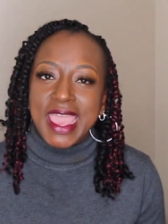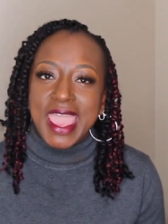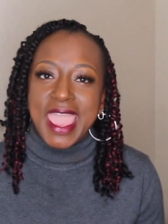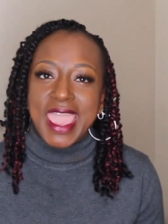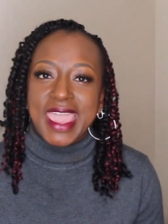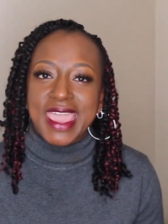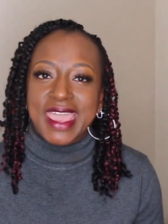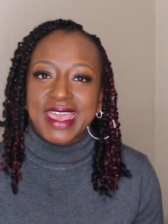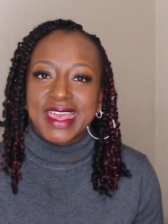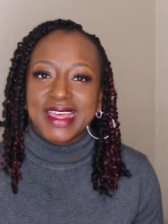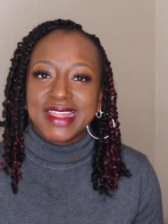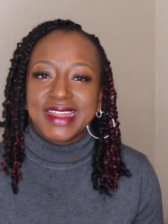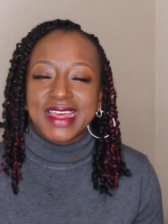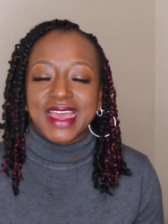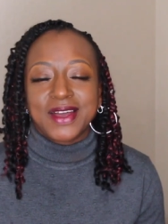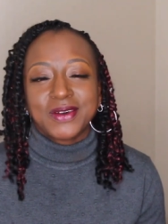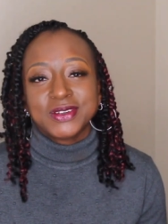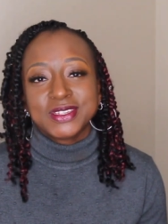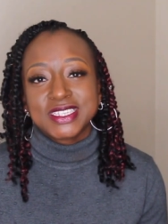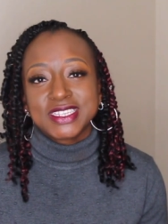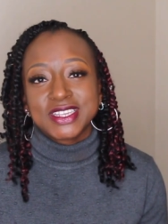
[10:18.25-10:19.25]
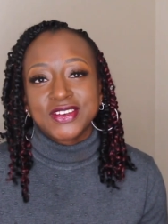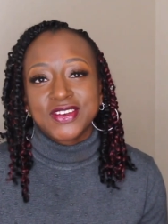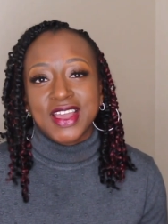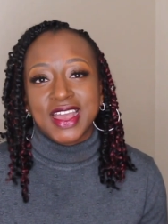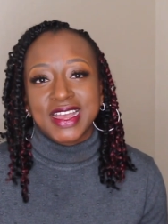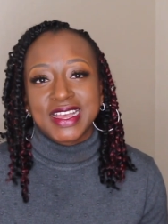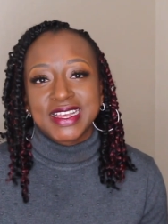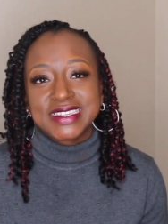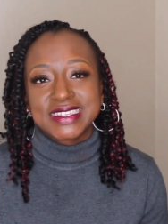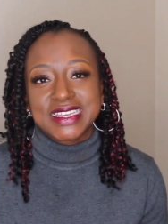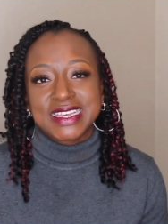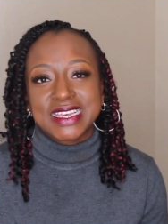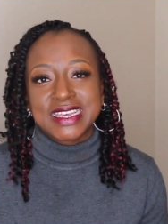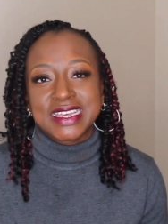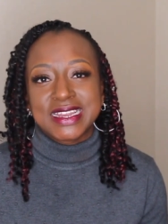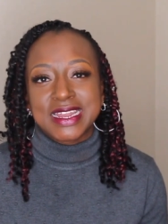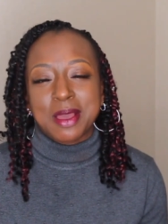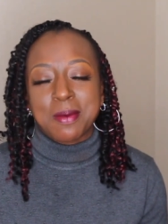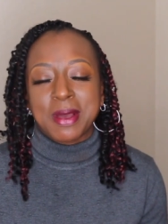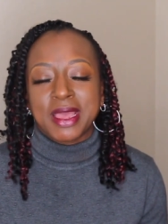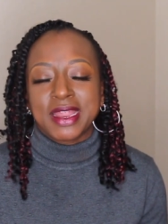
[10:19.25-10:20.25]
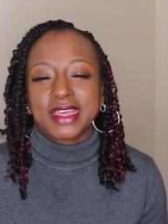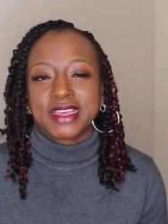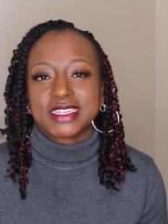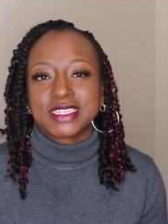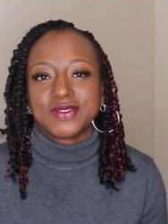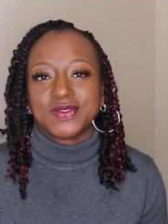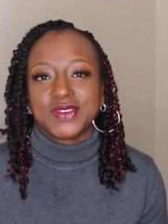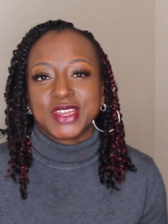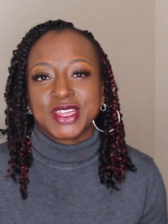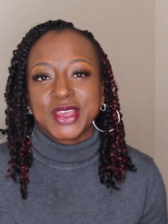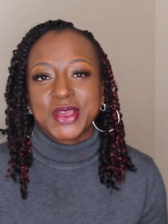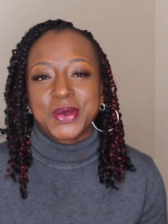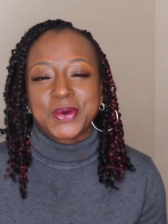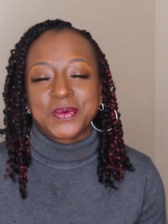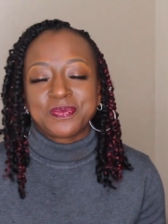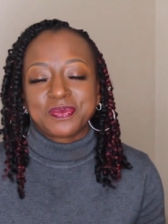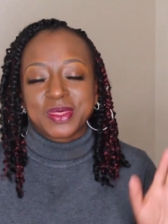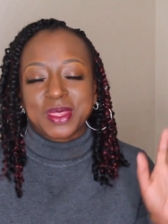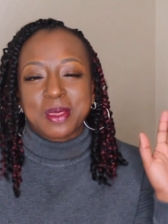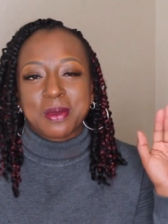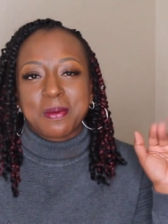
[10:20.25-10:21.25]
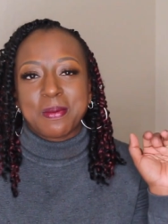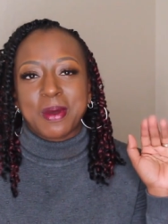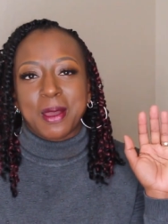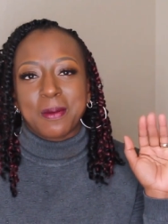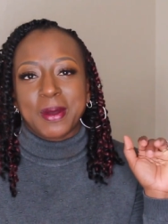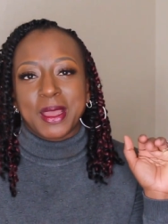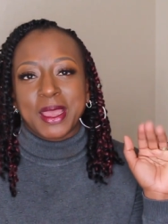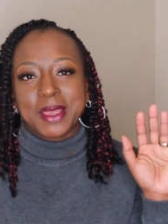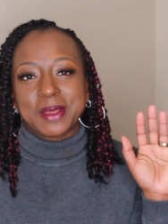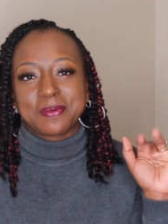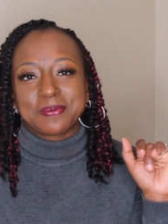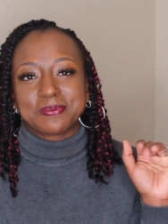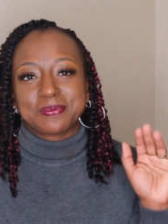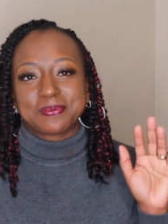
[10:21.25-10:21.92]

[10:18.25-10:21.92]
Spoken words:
And I will see you guys in my next video. Bye-bye.